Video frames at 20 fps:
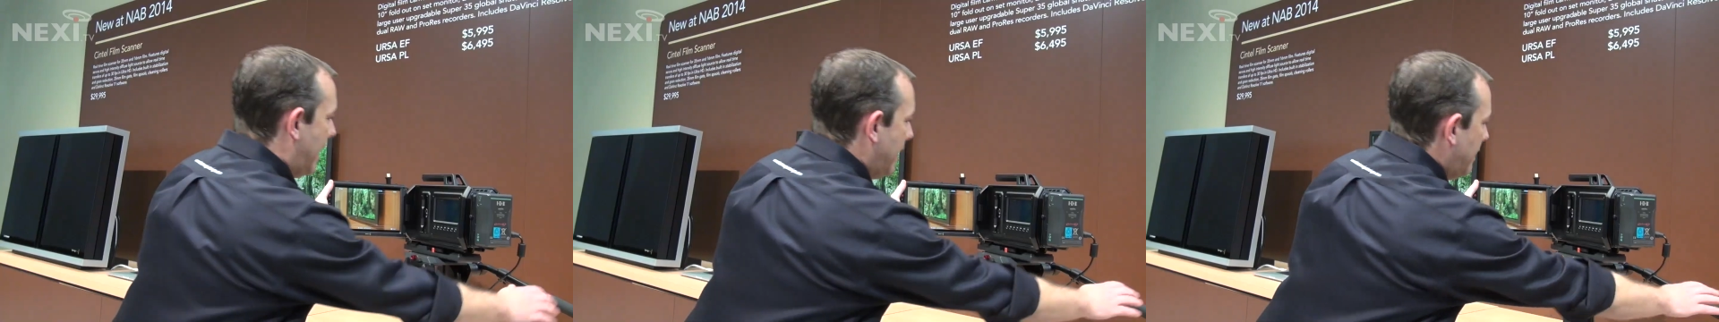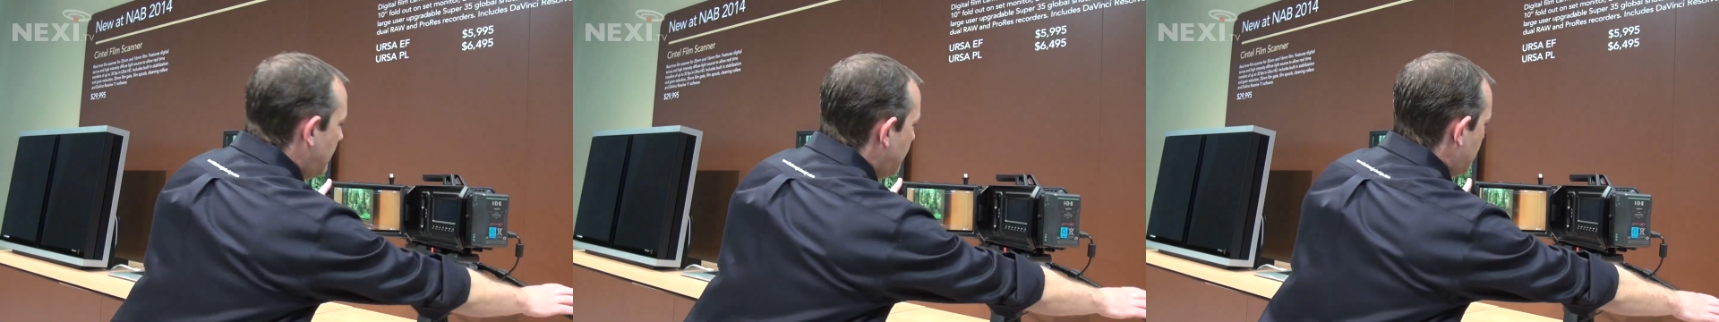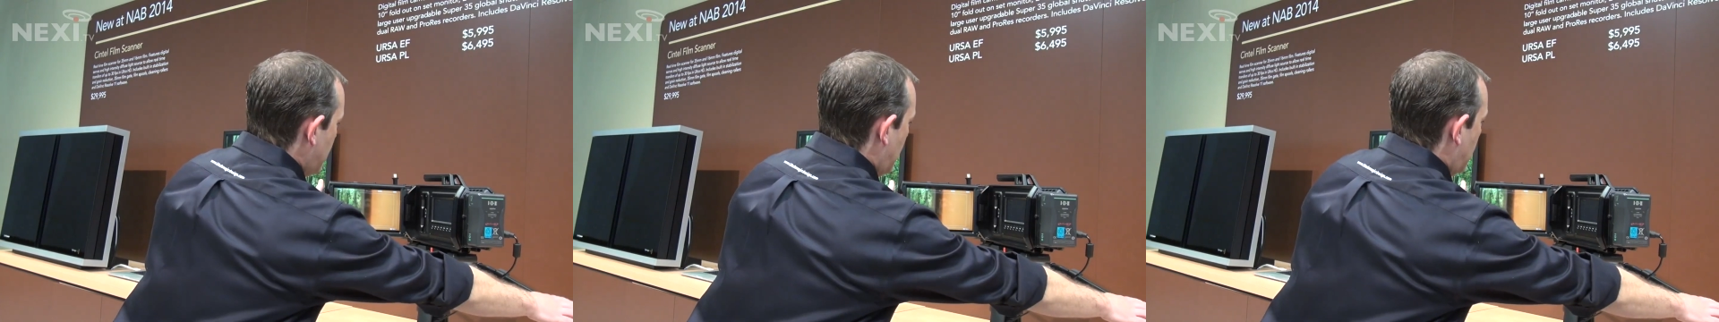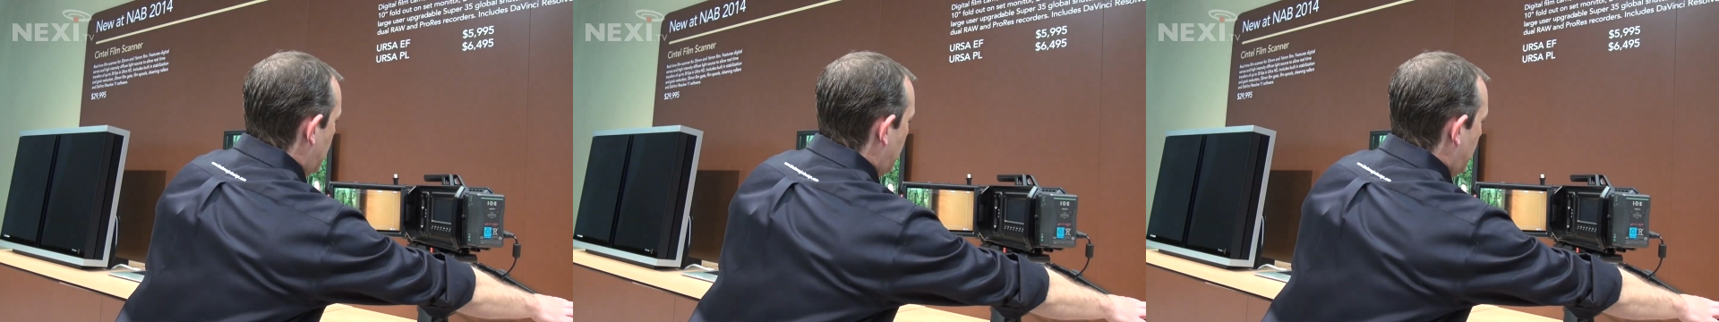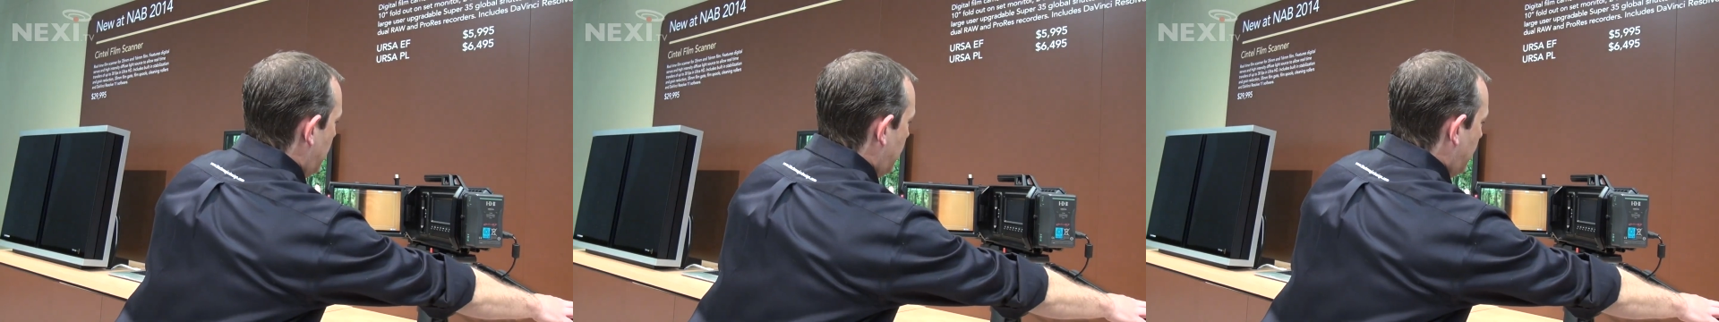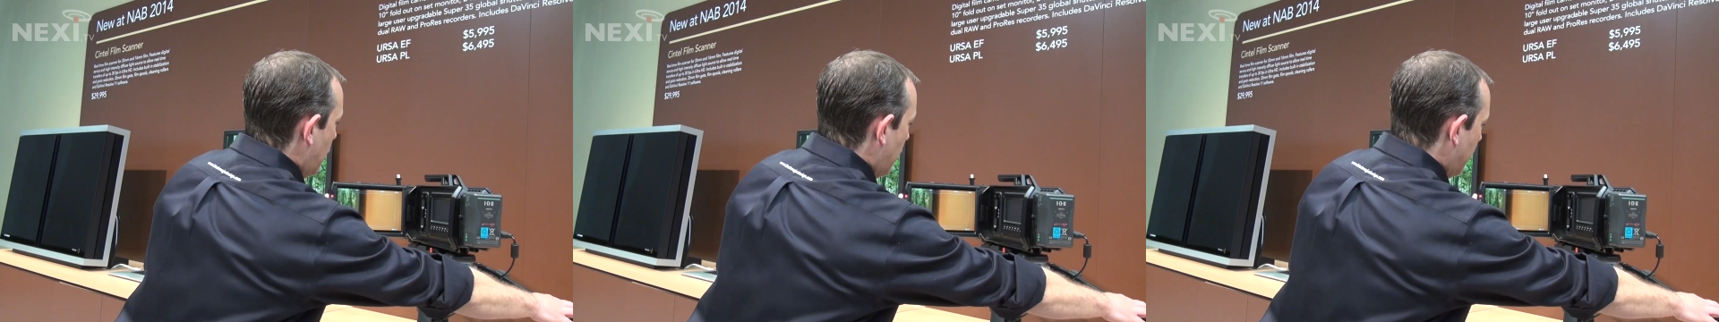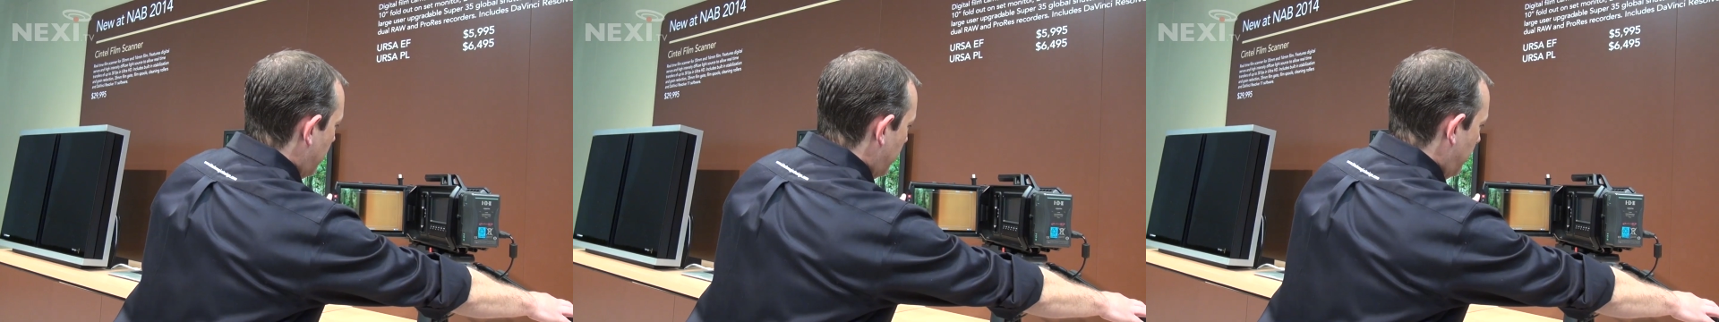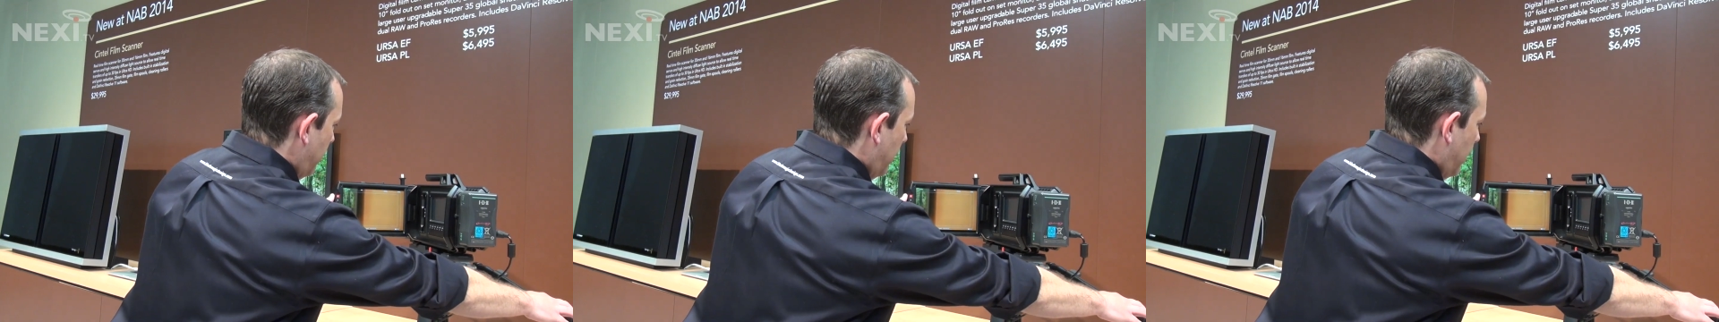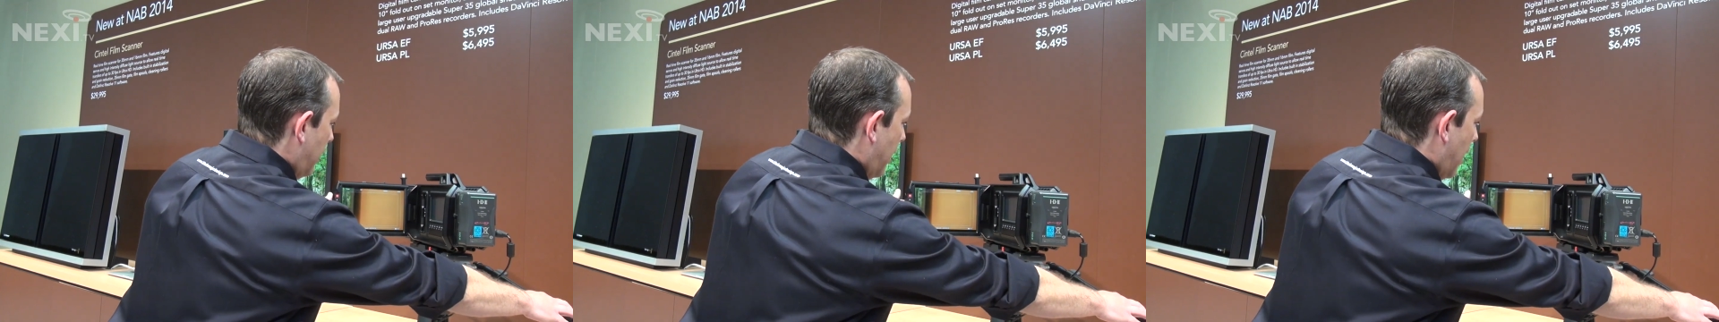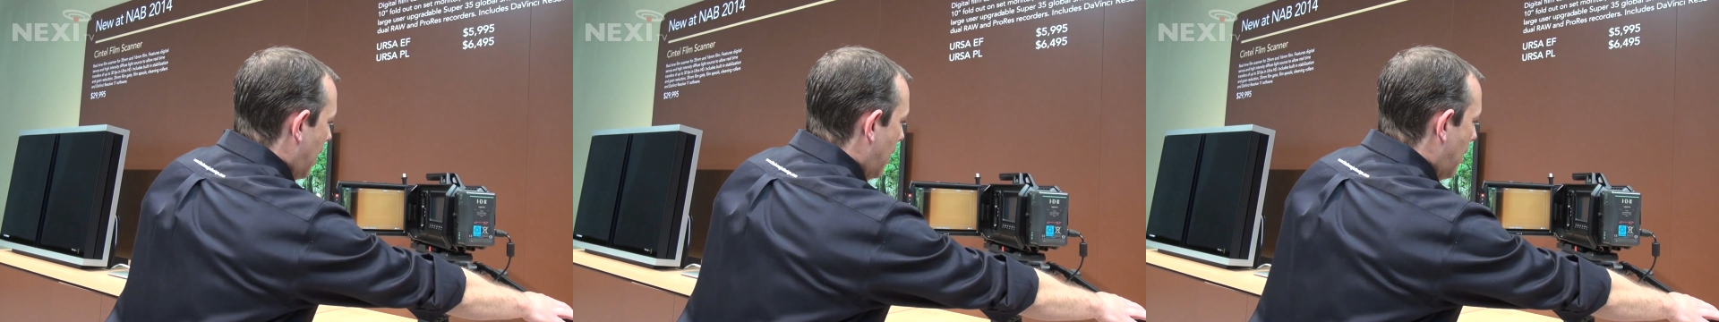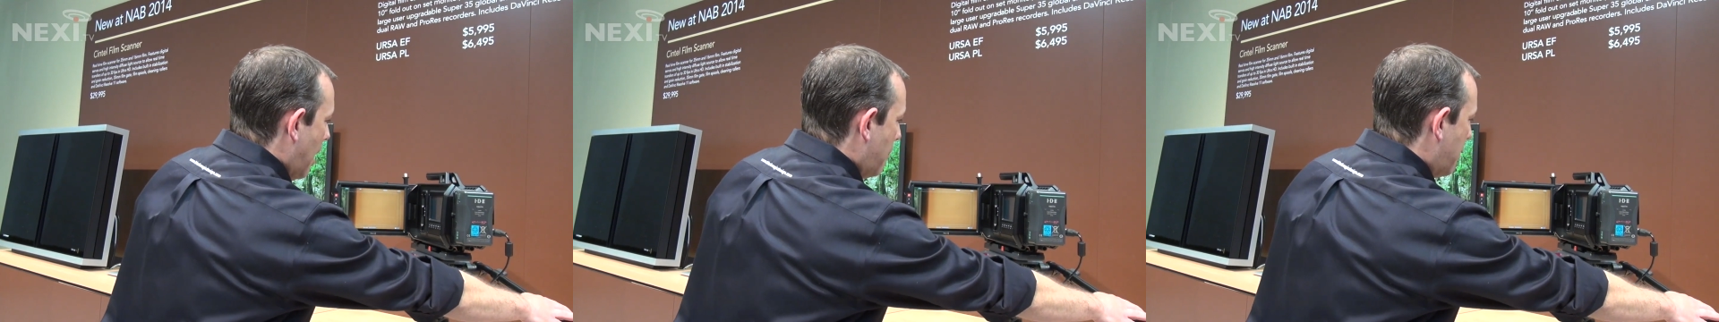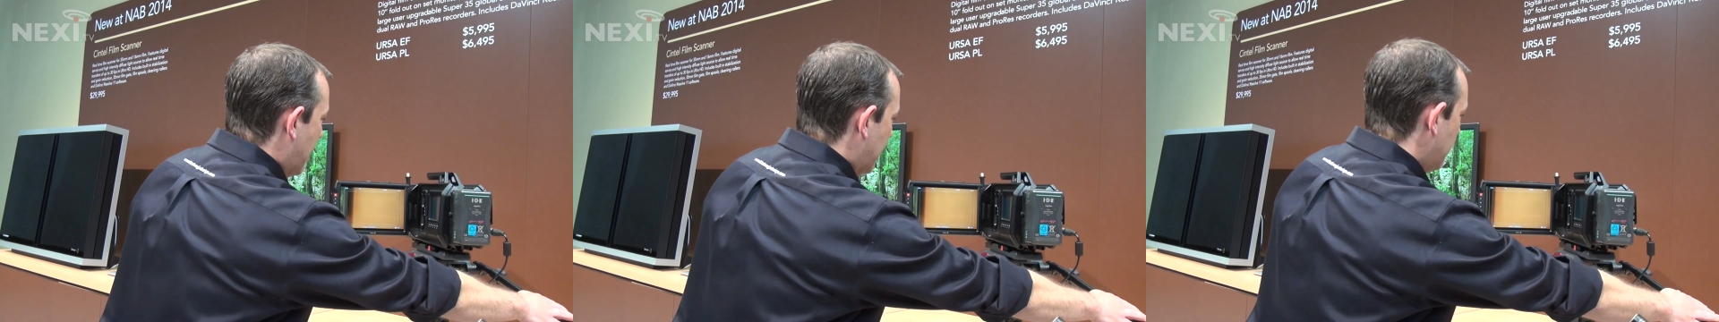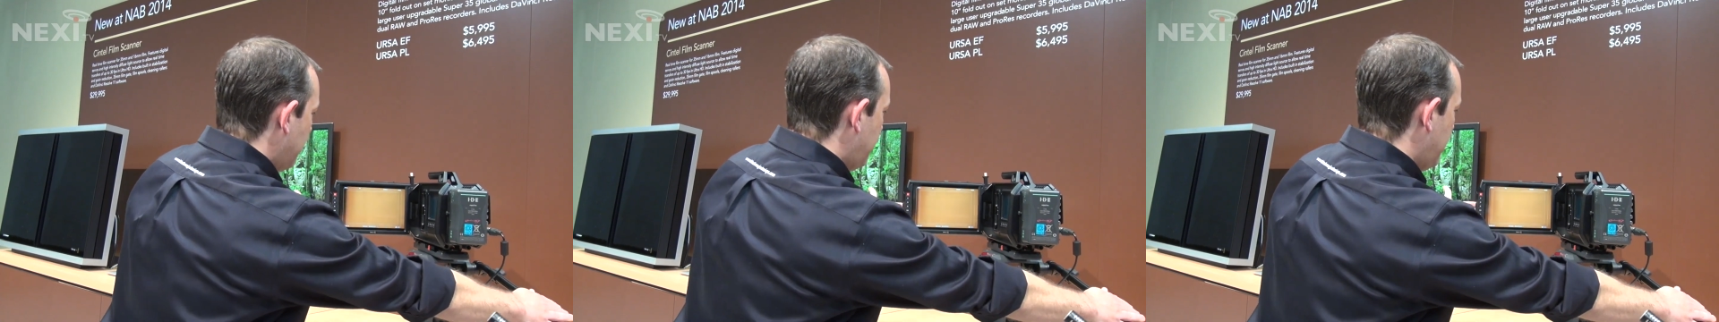in so that you've got a
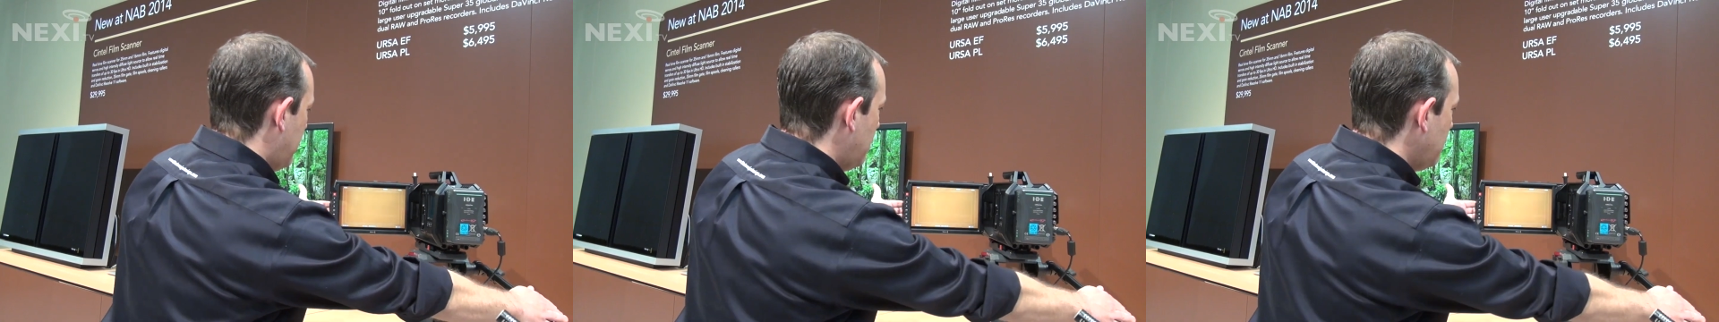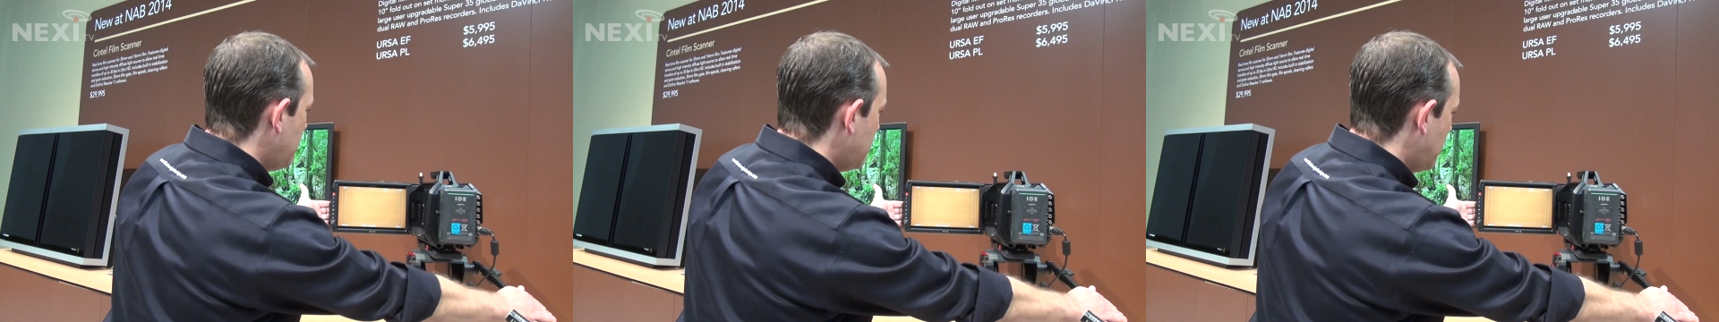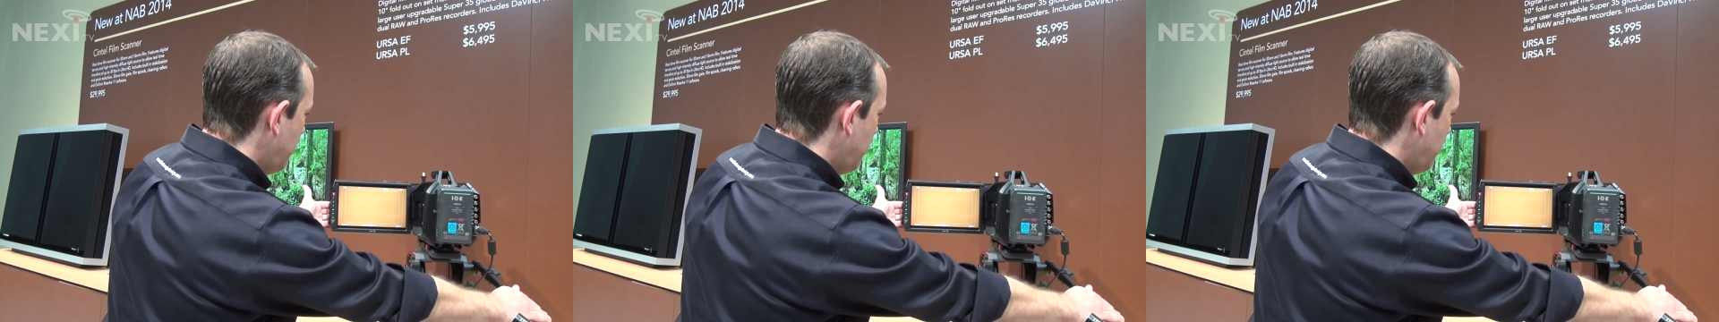better view,